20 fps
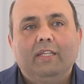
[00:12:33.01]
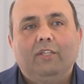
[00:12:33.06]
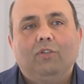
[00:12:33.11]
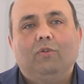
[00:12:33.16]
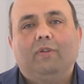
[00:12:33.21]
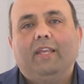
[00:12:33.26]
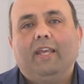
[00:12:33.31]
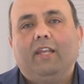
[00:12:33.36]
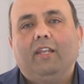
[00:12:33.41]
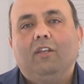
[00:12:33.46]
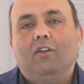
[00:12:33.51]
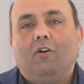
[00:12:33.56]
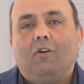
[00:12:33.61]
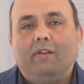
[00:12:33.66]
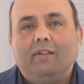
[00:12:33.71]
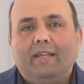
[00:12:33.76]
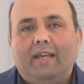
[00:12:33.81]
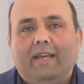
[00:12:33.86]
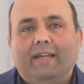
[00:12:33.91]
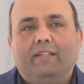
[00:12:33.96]
you
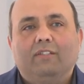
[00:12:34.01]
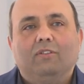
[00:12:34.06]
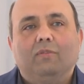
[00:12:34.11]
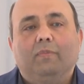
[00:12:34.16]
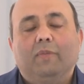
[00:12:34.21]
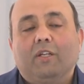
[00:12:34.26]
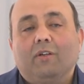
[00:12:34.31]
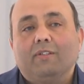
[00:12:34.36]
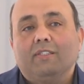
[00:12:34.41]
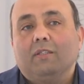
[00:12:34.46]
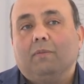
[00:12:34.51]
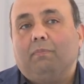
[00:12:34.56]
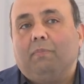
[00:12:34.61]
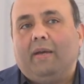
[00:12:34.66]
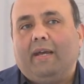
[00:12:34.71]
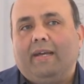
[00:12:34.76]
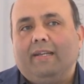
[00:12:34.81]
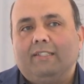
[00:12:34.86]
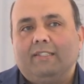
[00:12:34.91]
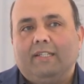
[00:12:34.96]
cannot act because the
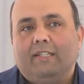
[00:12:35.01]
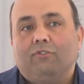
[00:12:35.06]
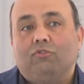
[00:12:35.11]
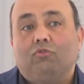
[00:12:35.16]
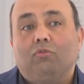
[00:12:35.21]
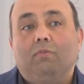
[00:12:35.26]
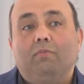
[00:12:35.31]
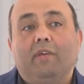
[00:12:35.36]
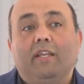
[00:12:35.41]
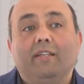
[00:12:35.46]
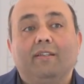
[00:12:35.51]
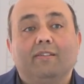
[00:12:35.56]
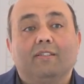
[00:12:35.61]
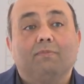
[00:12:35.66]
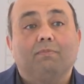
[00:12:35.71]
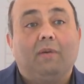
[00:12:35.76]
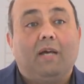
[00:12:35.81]
past has tremendous